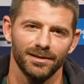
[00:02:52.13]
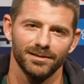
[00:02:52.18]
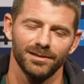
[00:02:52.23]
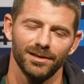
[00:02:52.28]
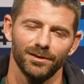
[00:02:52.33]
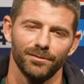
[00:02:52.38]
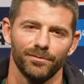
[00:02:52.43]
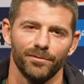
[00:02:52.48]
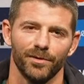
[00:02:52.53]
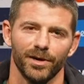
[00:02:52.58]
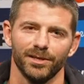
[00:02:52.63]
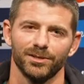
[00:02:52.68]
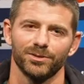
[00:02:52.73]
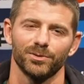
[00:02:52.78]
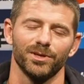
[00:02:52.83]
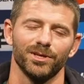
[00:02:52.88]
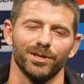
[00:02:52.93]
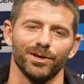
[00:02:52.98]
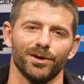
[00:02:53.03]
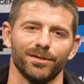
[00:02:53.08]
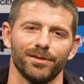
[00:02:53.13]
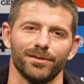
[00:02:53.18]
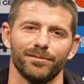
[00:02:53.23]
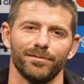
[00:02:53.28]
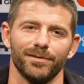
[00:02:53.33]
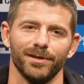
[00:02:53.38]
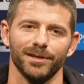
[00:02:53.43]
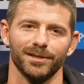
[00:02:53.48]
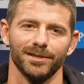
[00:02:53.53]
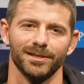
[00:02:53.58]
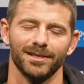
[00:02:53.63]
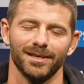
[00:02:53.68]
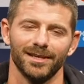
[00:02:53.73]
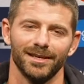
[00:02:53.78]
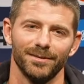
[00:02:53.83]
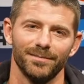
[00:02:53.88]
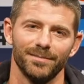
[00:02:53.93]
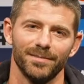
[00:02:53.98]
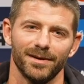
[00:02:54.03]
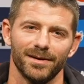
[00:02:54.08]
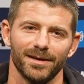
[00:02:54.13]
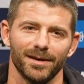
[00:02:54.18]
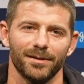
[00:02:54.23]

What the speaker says: There's no friends when you're on the field. I